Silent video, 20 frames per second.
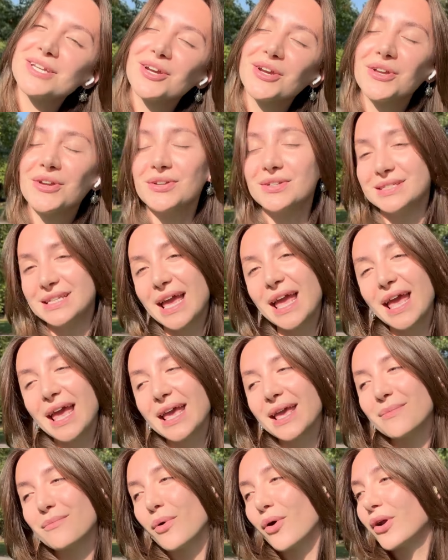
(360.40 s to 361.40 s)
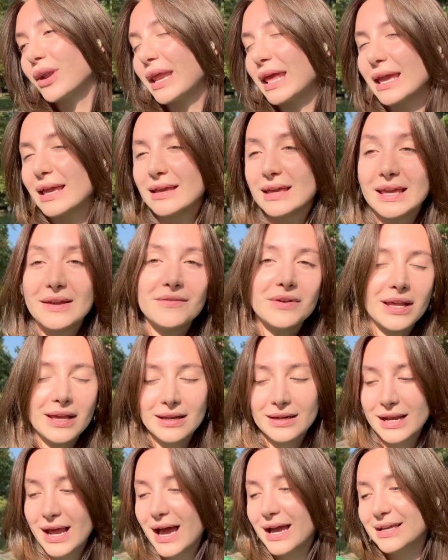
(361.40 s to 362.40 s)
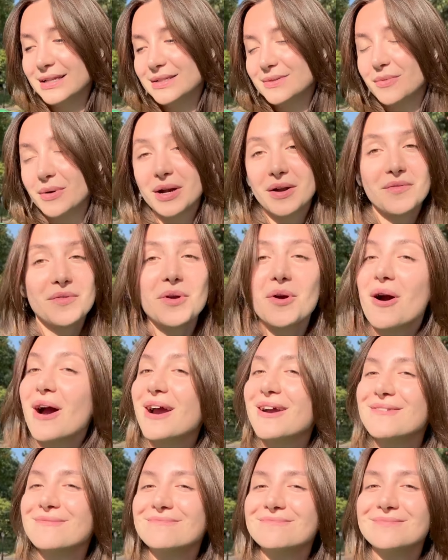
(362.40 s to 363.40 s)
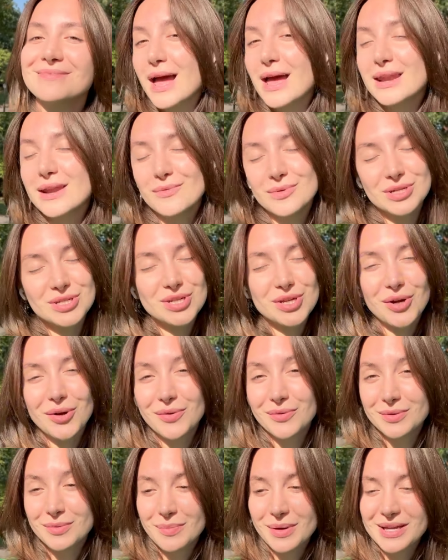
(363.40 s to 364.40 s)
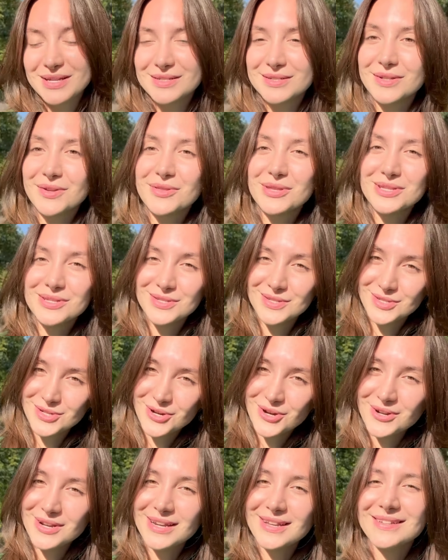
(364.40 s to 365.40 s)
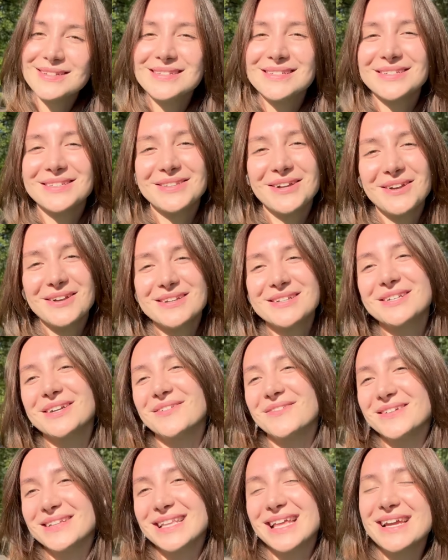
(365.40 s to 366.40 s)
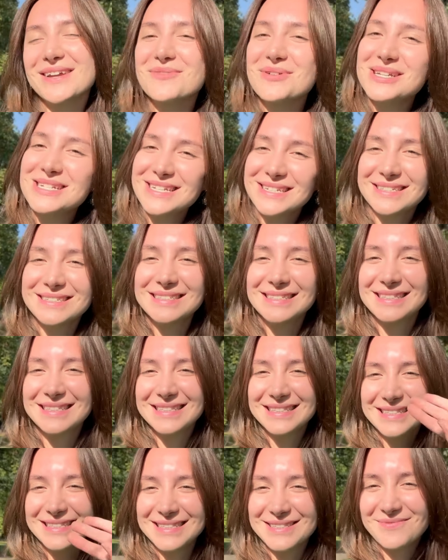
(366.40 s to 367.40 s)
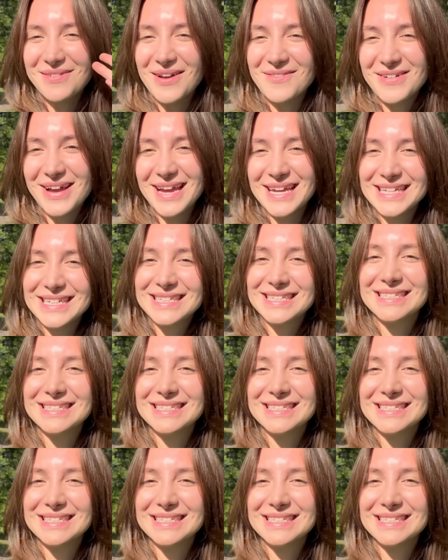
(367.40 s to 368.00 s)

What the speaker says: your day, morning, evening, night, wherever you are. And I wish you all the best on this journey to learn German language. Bye bye.